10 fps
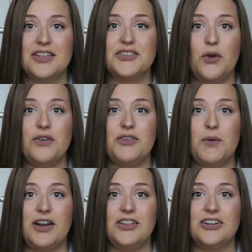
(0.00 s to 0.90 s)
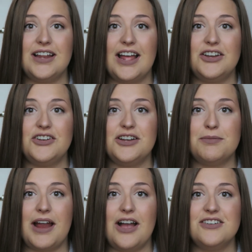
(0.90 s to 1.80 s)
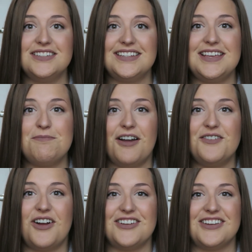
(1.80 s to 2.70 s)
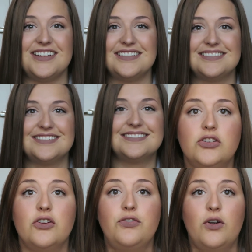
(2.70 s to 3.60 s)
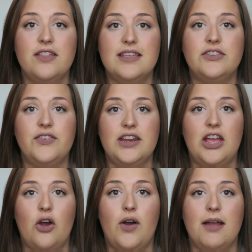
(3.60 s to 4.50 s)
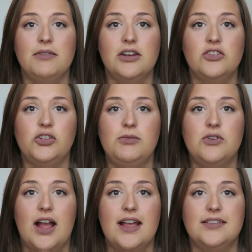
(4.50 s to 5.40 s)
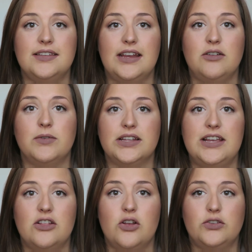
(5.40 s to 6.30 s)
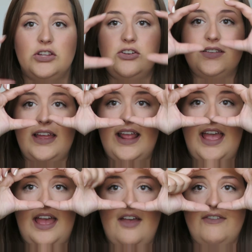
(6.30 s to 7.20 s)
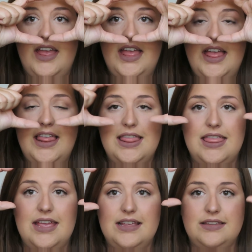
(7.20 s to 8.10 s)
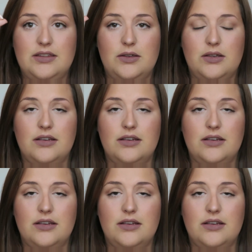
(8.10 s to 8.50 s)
So if you want to learn how to do your brows, keep on watching. So for this video, I'm going to zoom you guys in really close so you just kind of have this